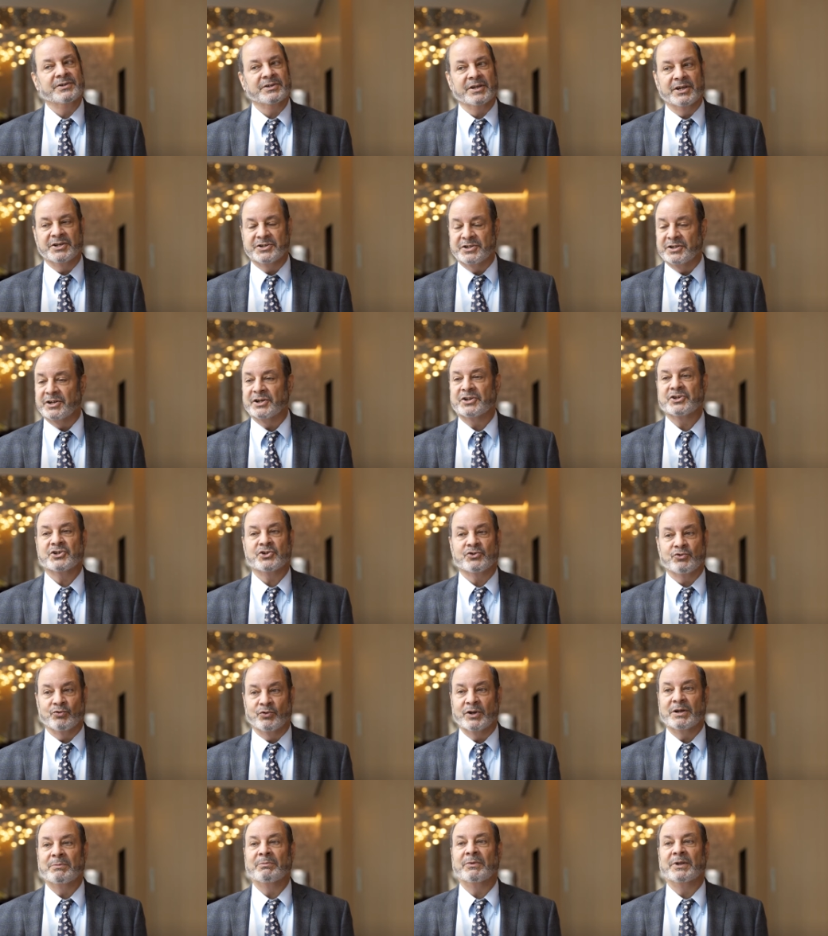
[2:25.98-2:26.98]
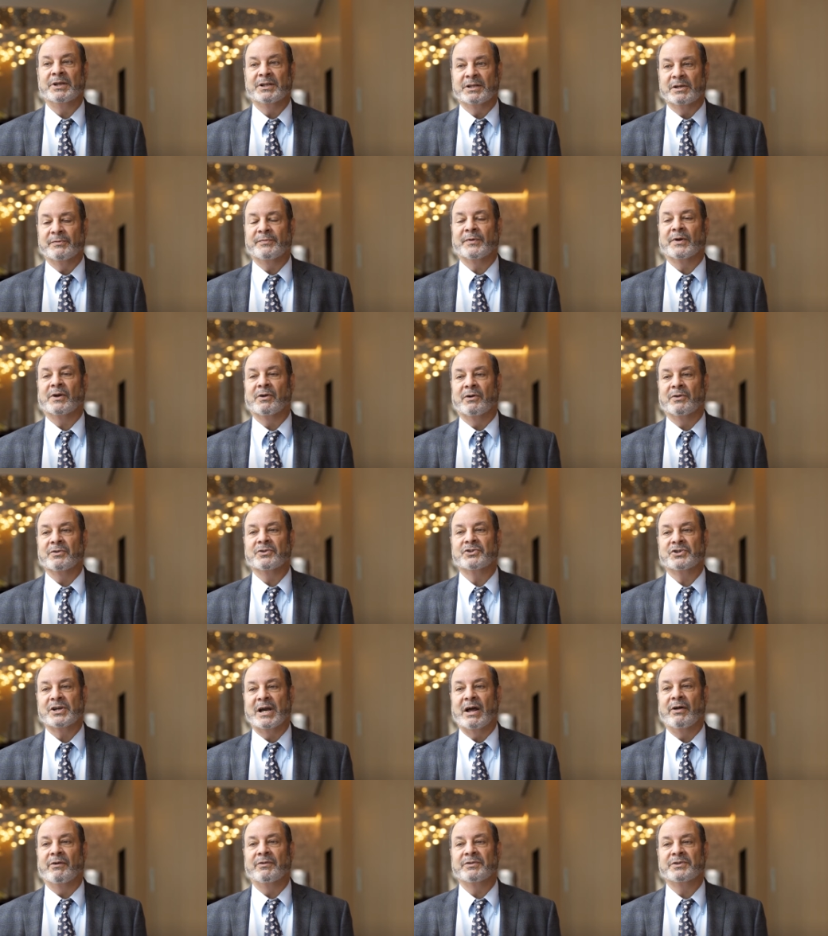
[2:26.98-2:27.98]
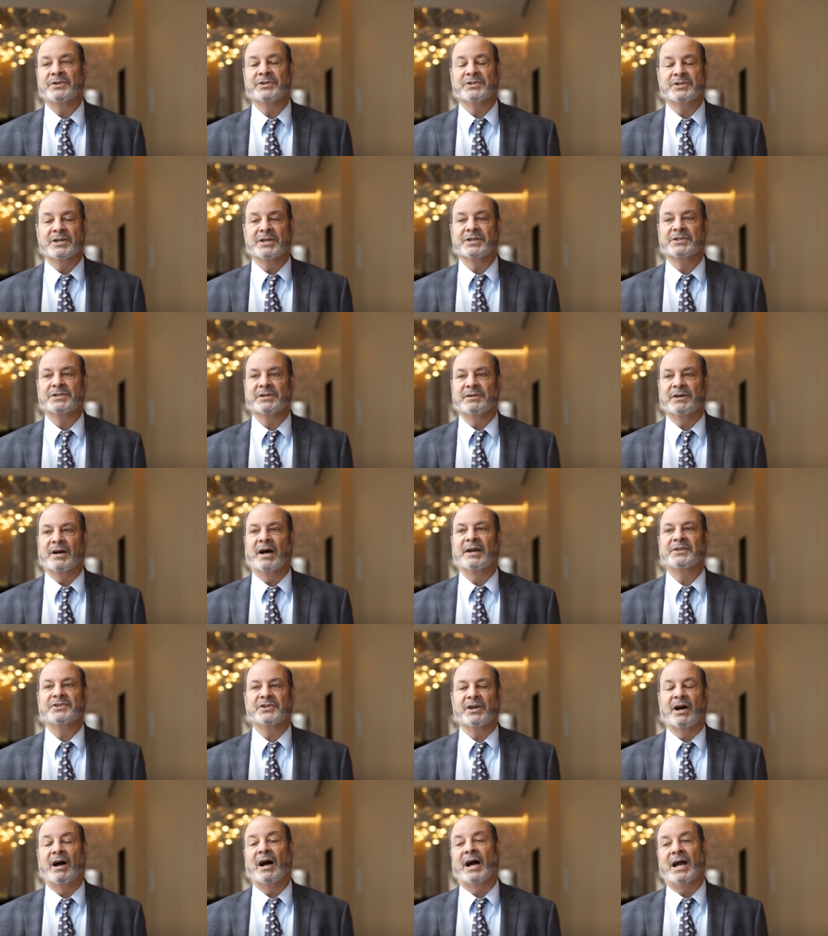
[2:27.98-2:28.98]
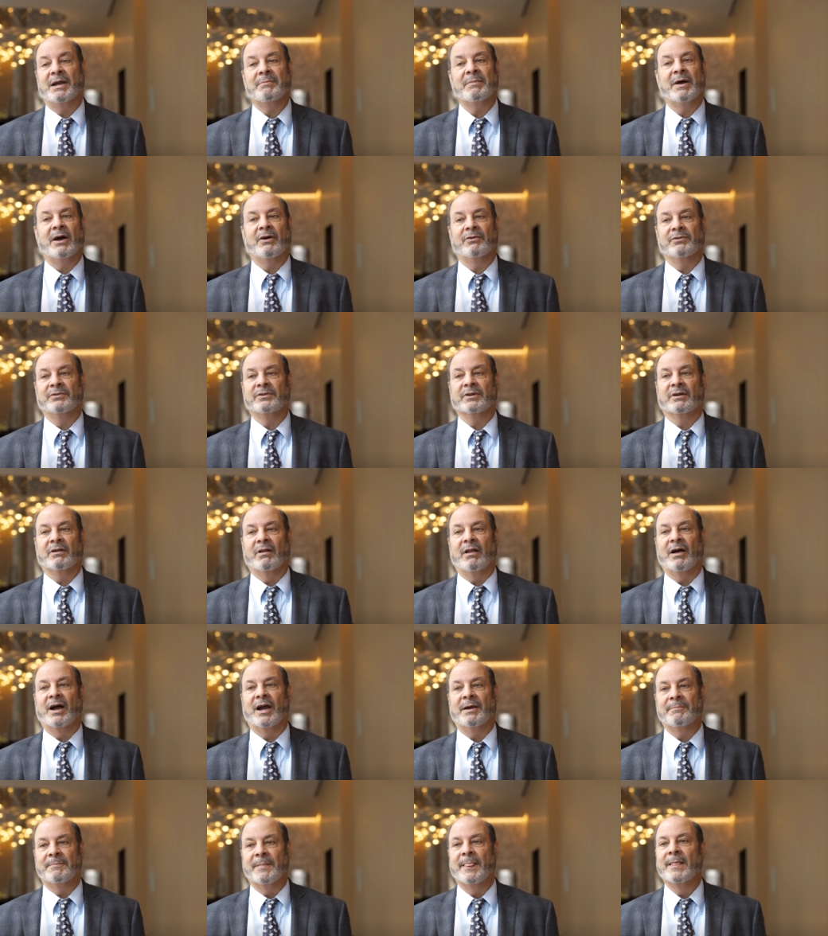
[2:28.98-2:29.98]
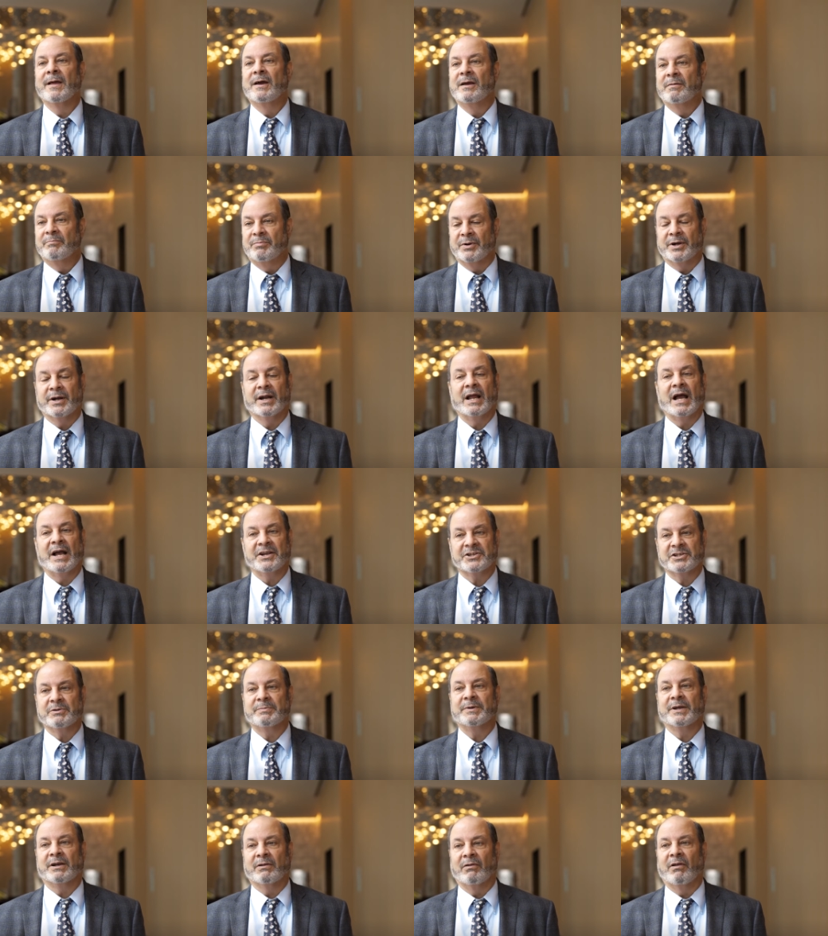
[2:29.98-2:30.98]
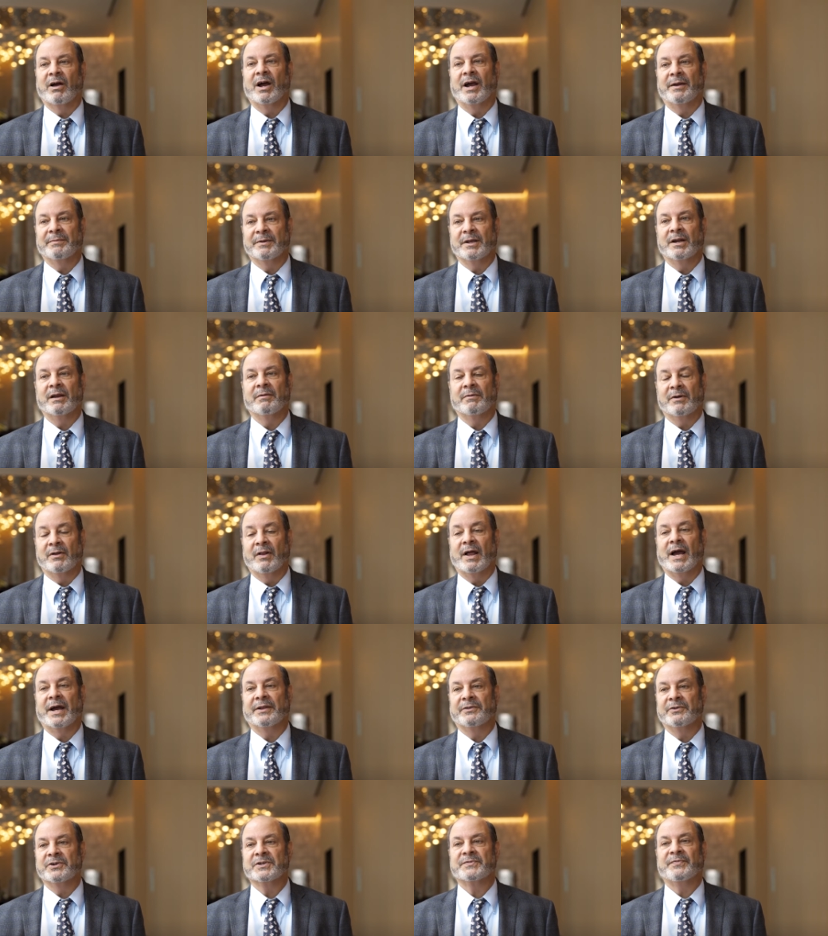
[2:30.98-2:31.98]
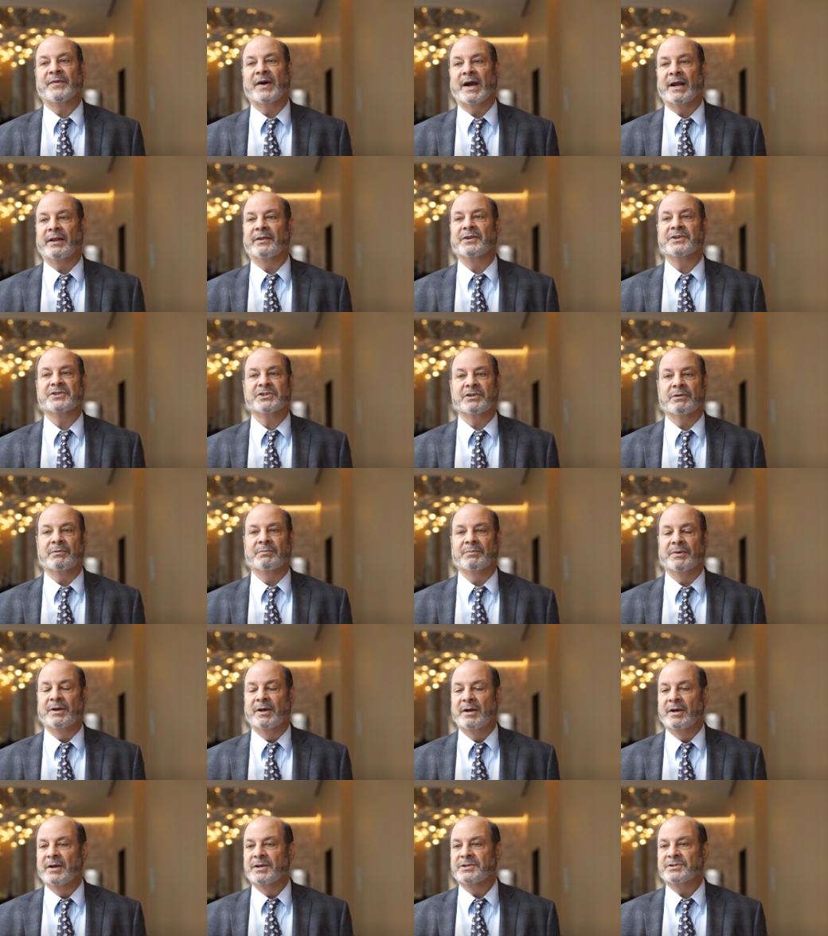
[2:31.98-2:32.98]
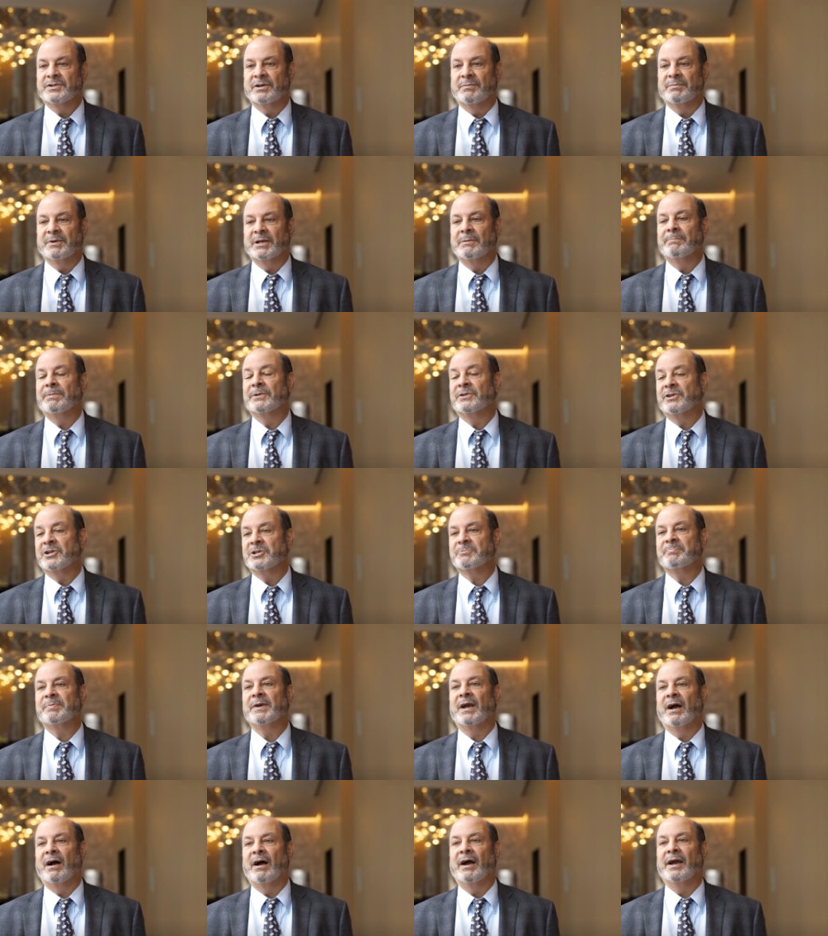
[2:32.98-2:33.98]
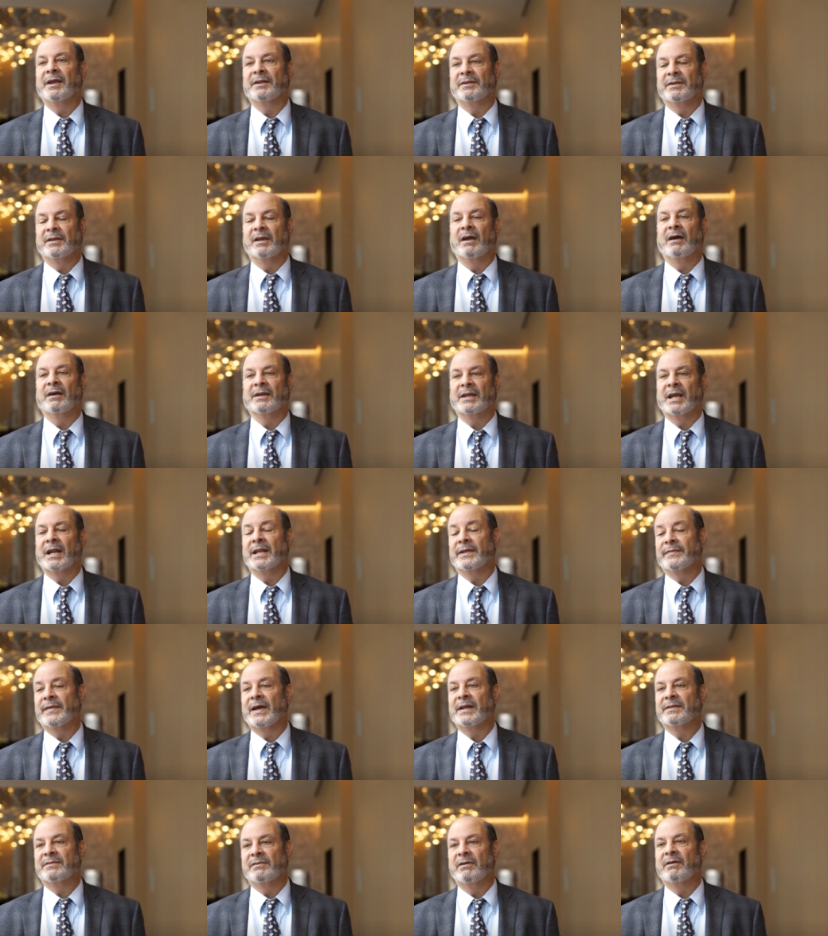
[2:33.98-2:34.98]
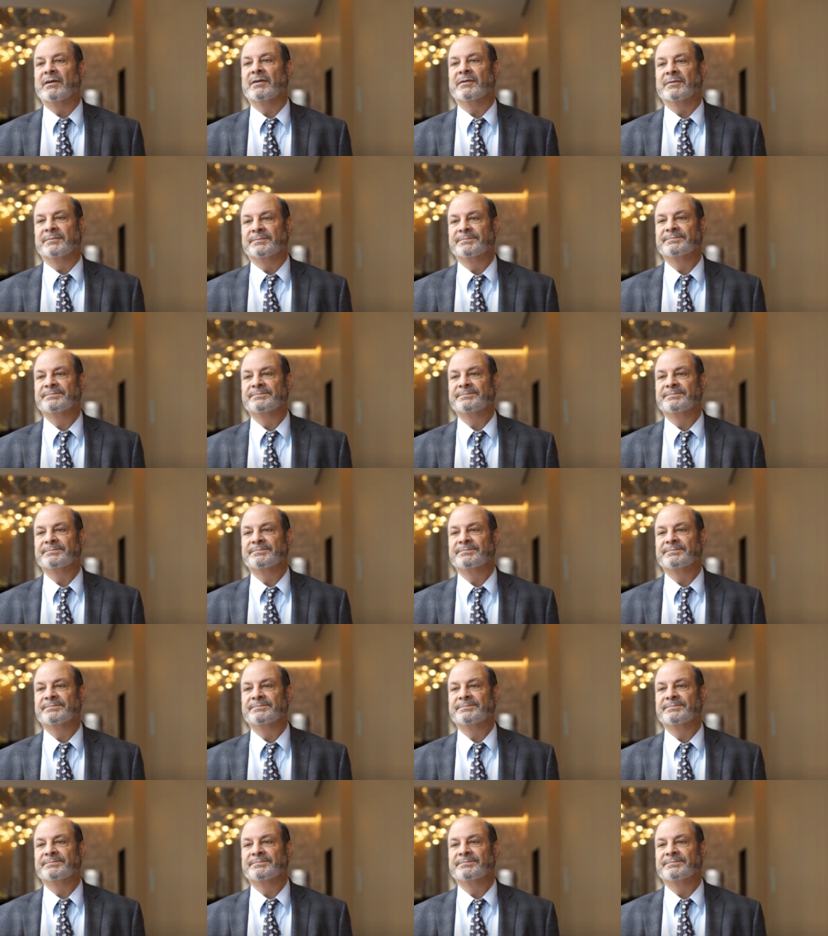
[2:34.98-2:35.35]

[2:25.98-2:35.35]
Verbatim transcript: is an extremely difficult challenge. It's a high mountain to climb, but it has to be climbed, and I'm glad there's finally some impetus behind getting that done.